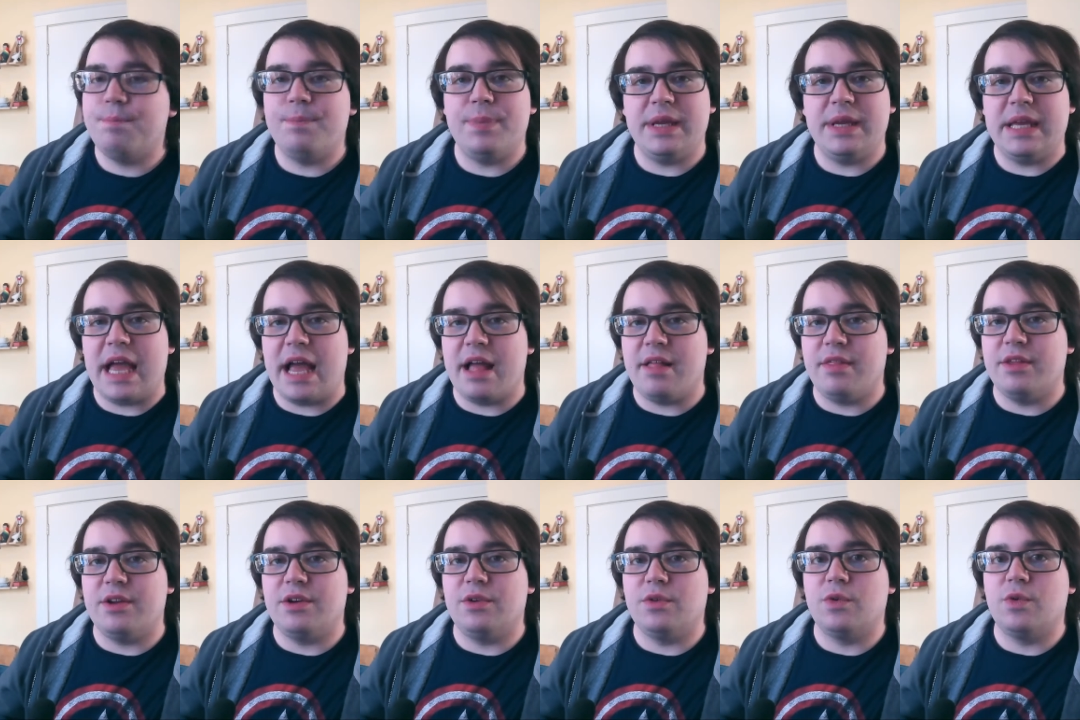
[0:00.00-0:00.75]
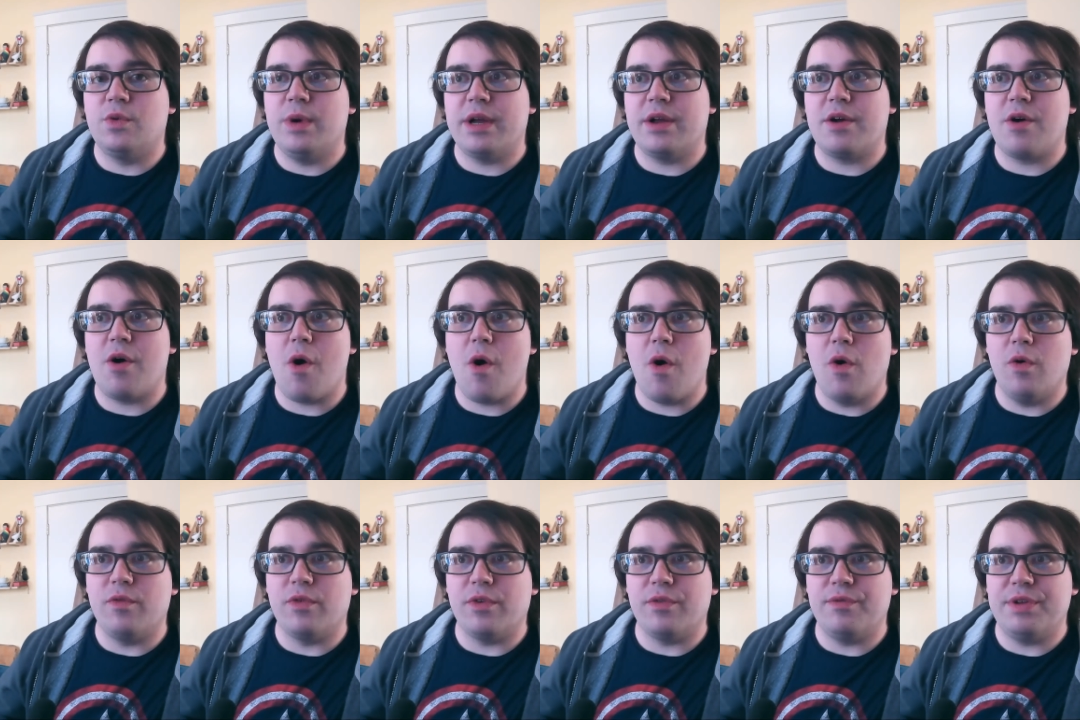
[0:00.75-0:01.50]
But yeah, a little quick
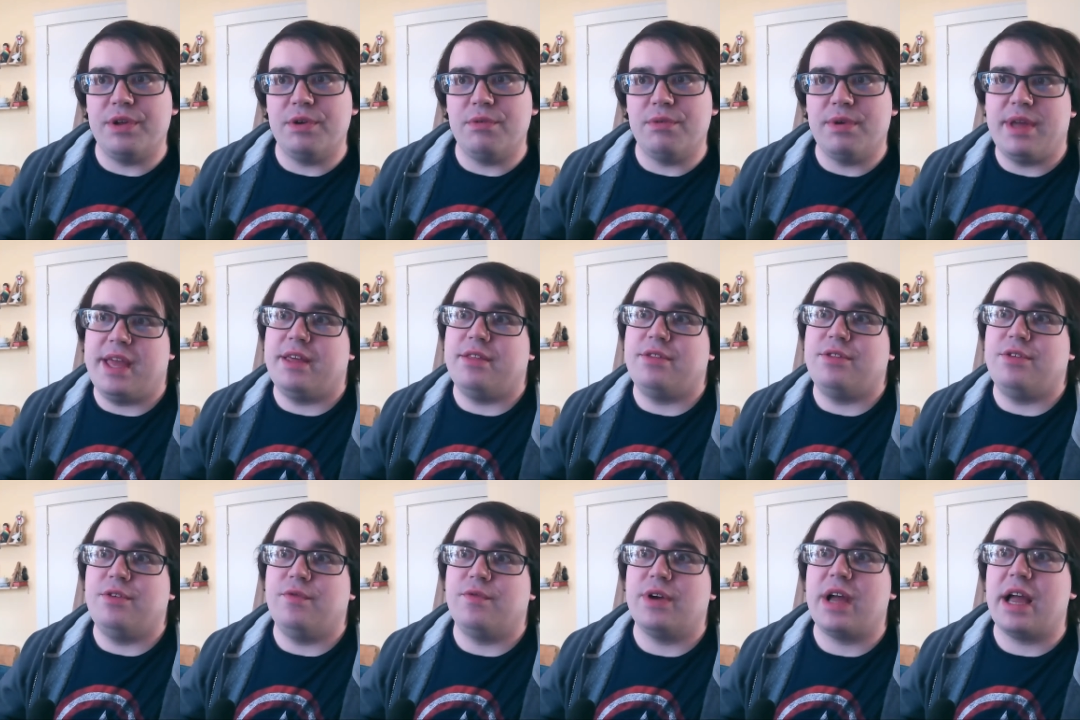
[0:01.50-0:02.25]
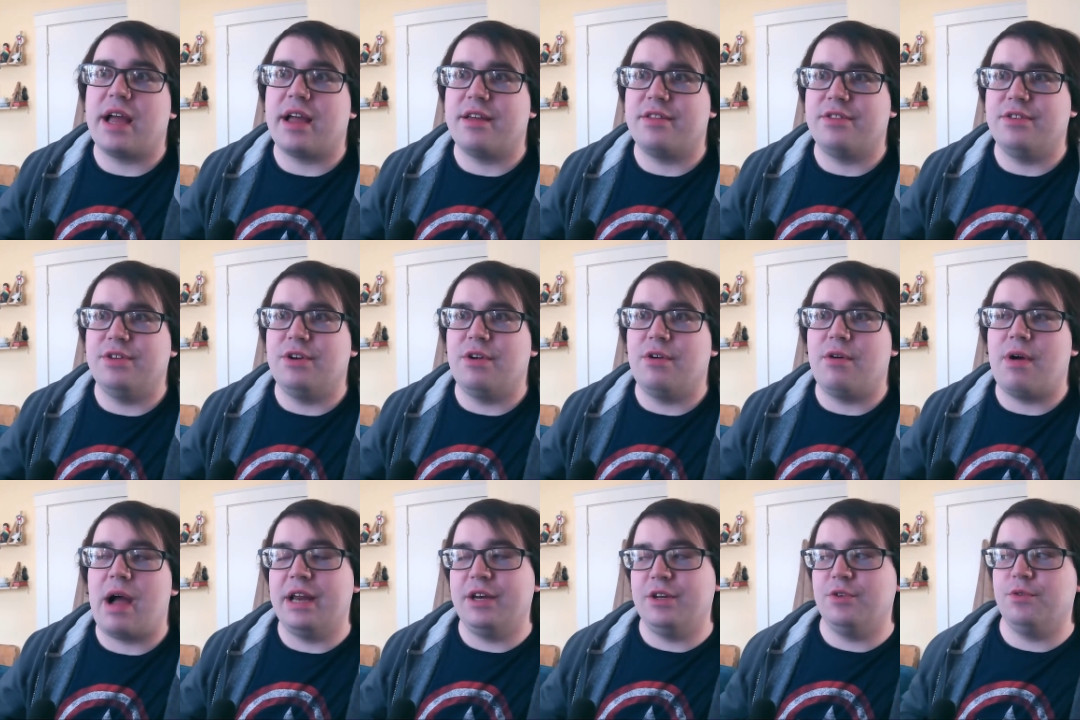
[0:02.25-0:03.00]
overview in case you forget, because you
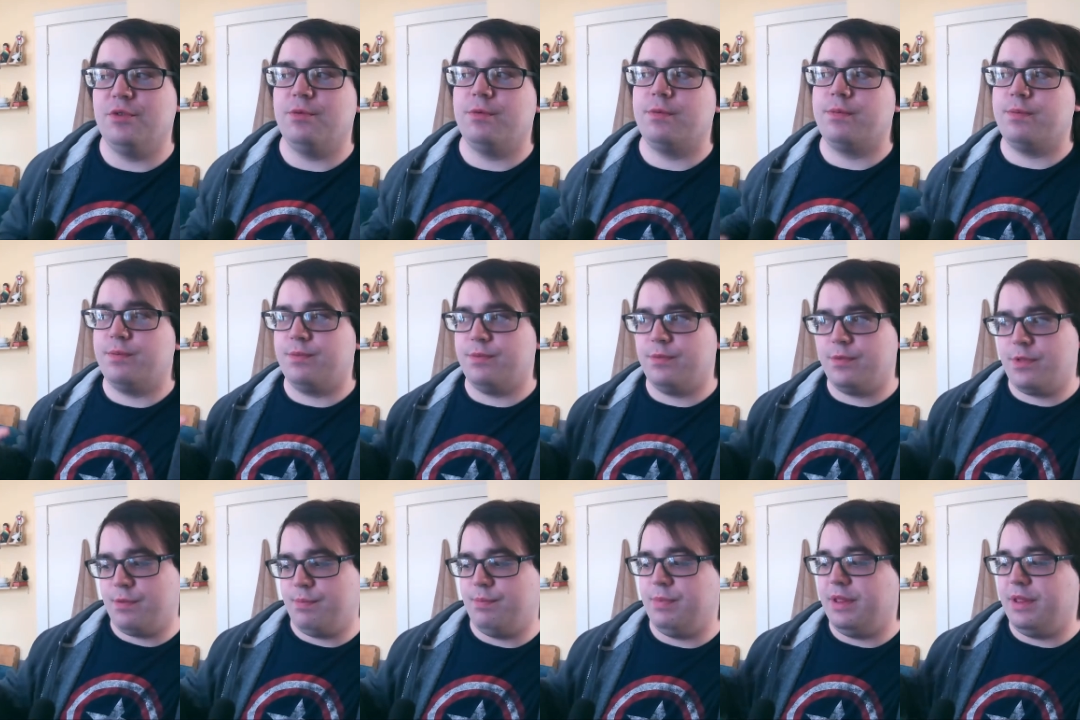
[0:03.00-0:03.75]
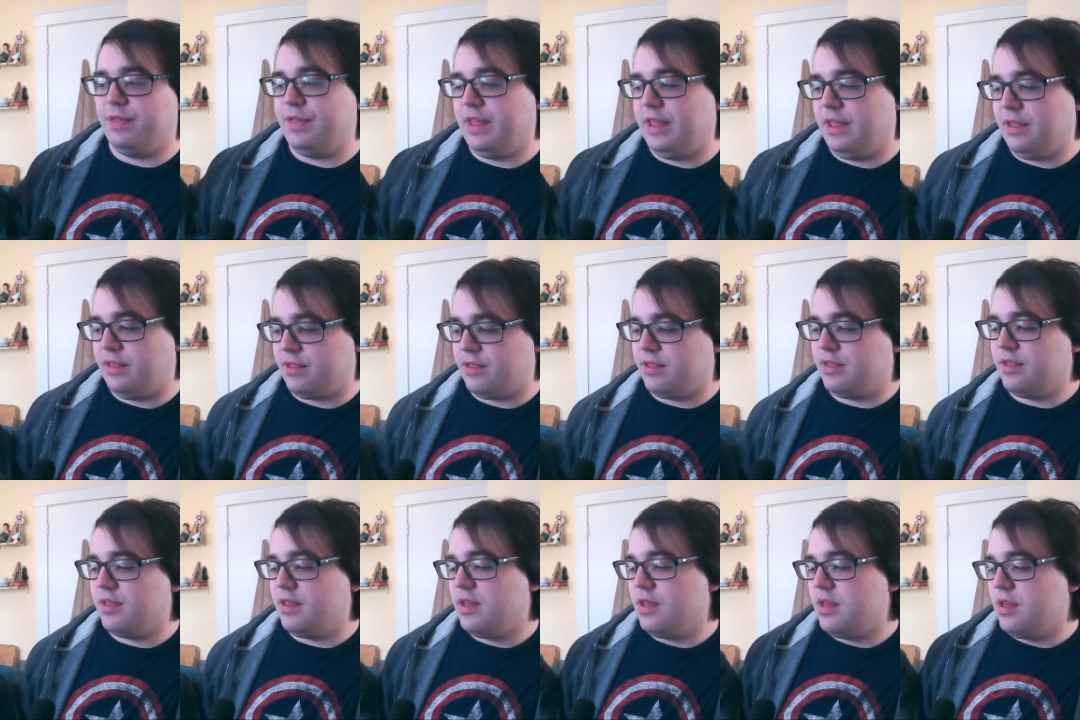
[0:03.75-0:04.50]
know I do split
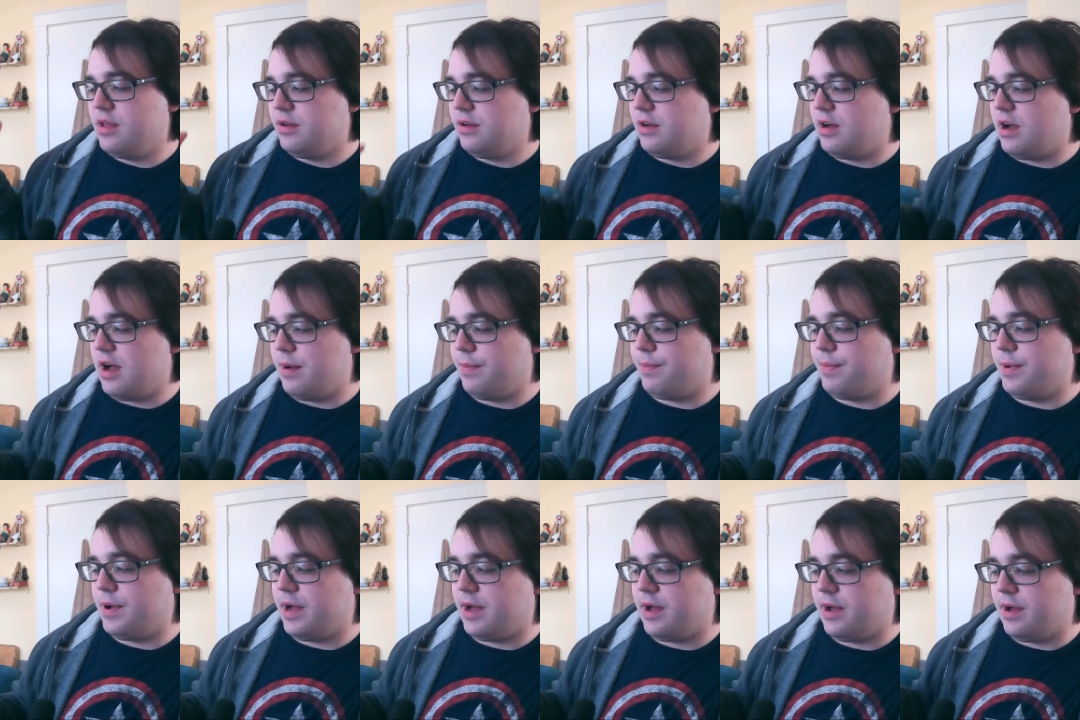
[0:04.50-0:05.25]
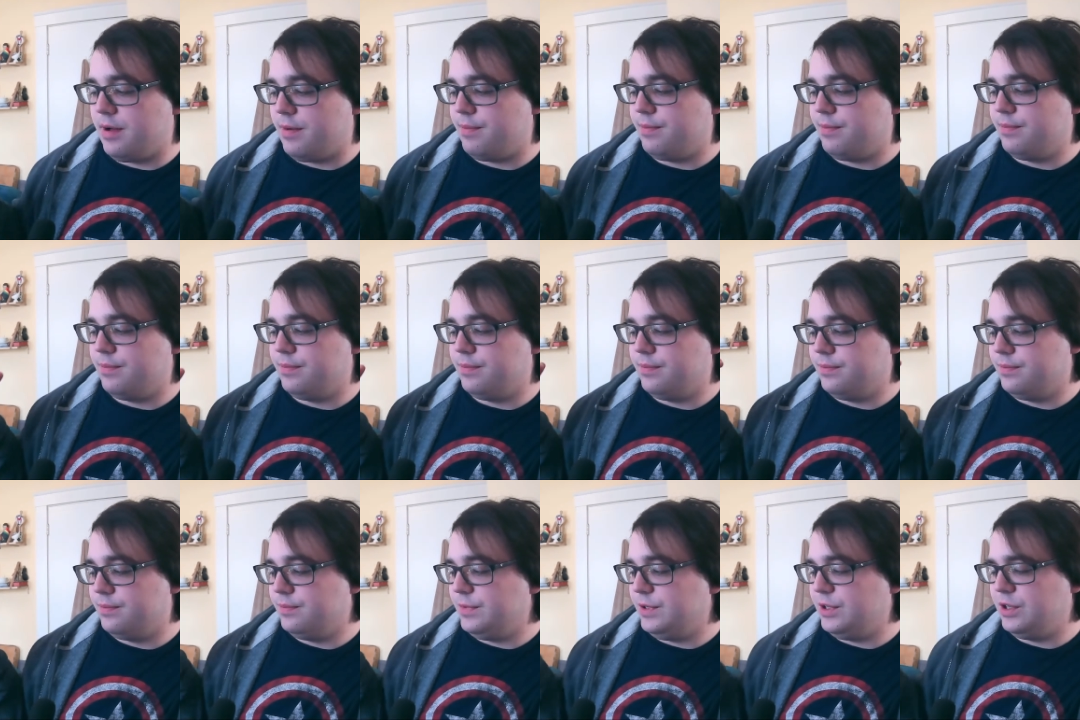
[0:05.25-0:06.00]
these up, um,
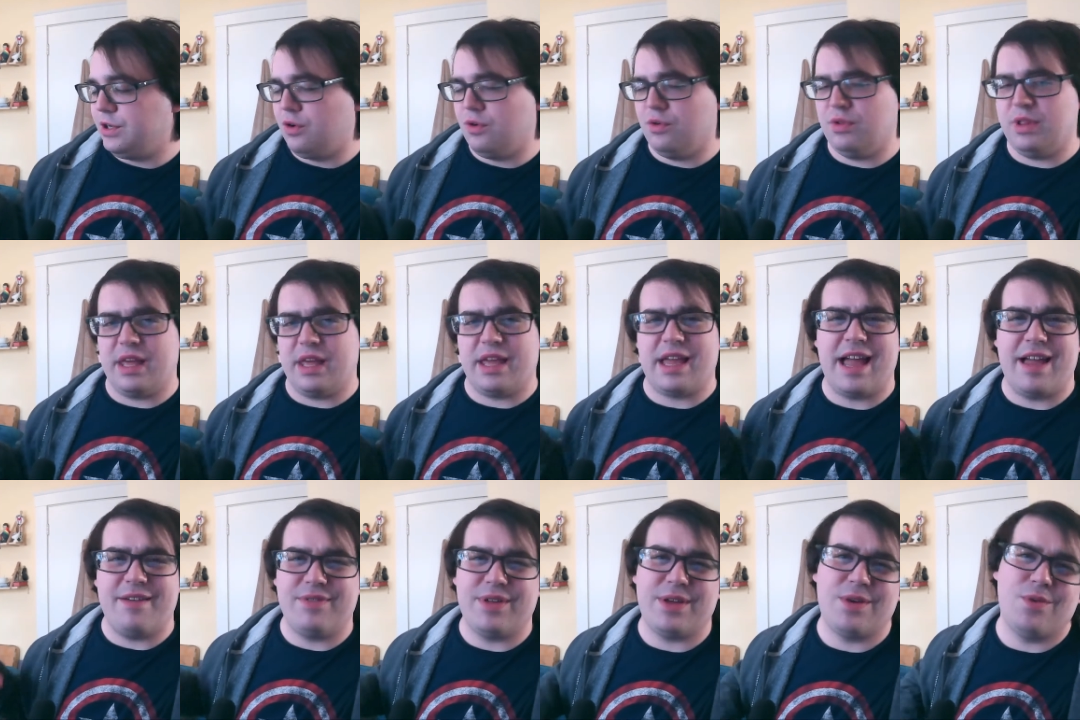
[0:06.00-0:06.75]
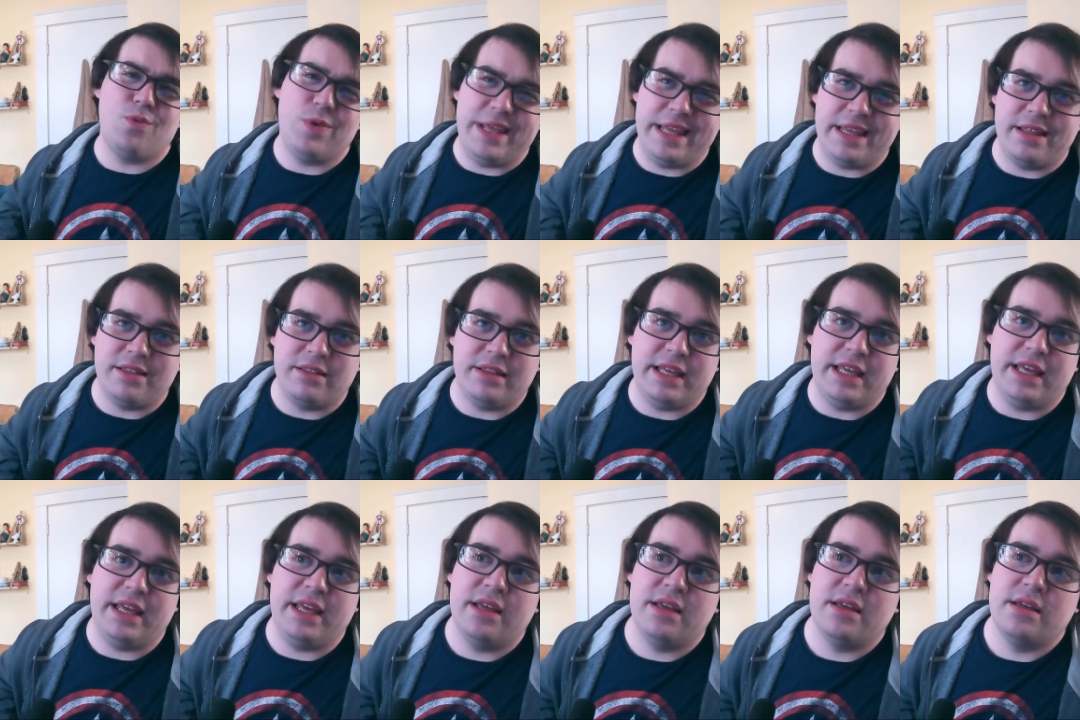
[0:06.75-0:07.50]
you know, like kind of like
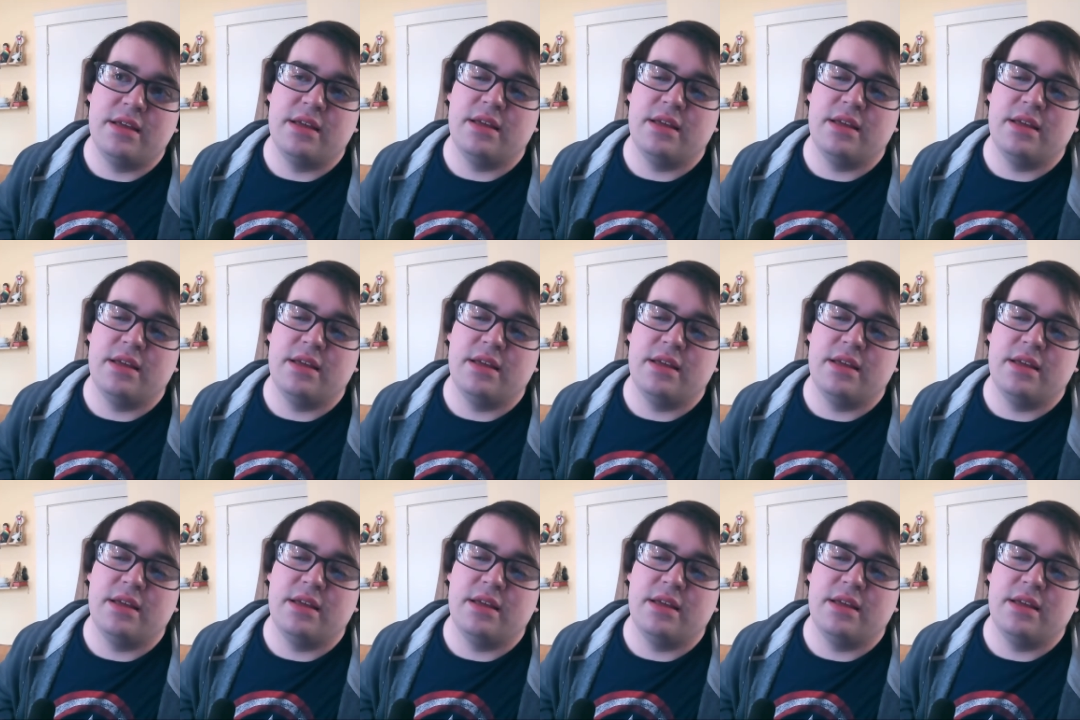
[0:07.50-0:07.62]
weekly